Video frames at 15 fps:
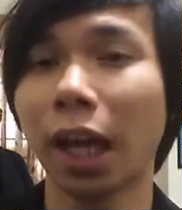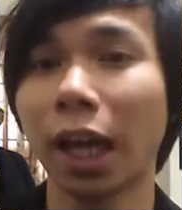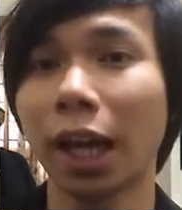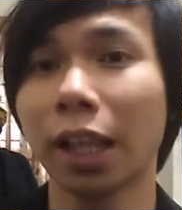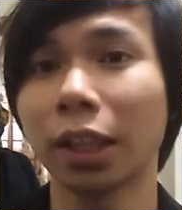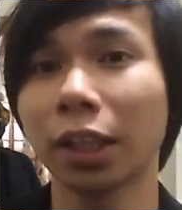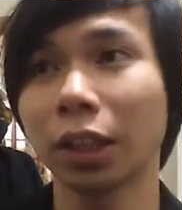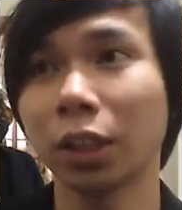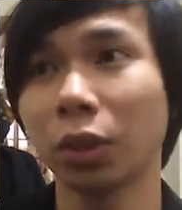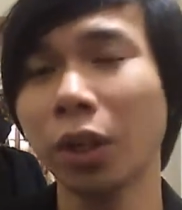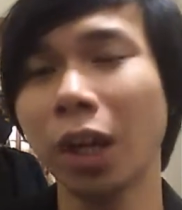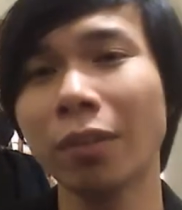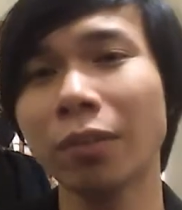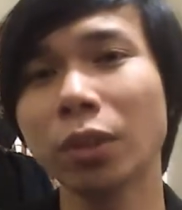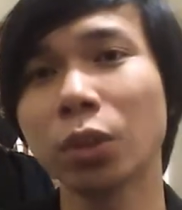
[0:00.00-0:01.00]
And you
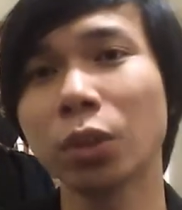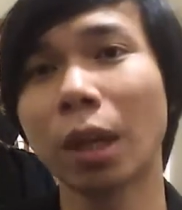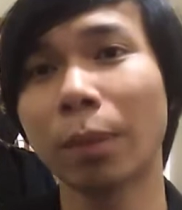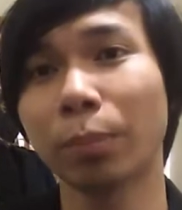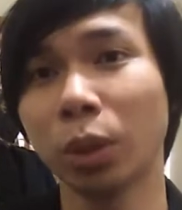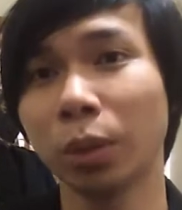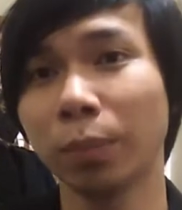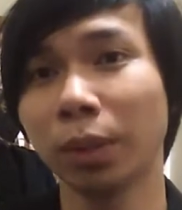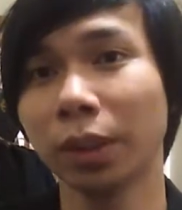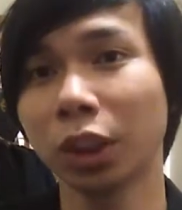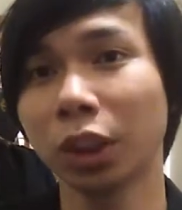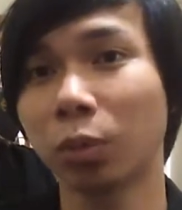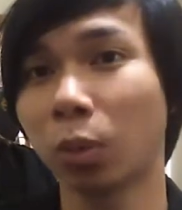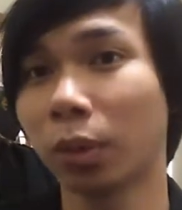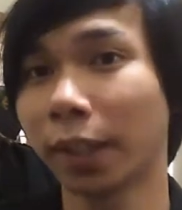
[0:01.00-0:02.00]
have to do that
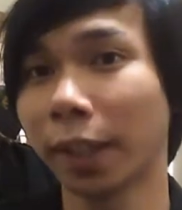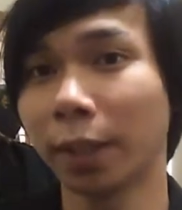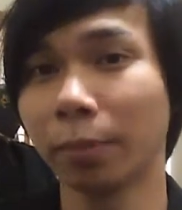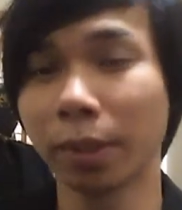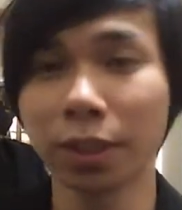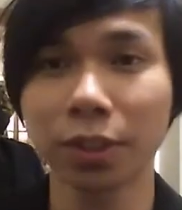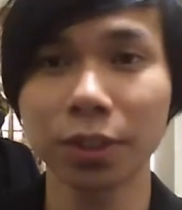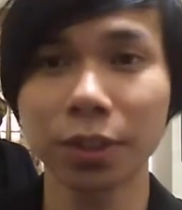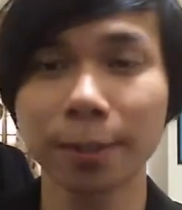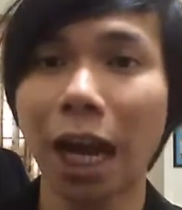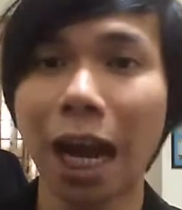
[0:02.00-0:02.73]
pupillage for 9 months.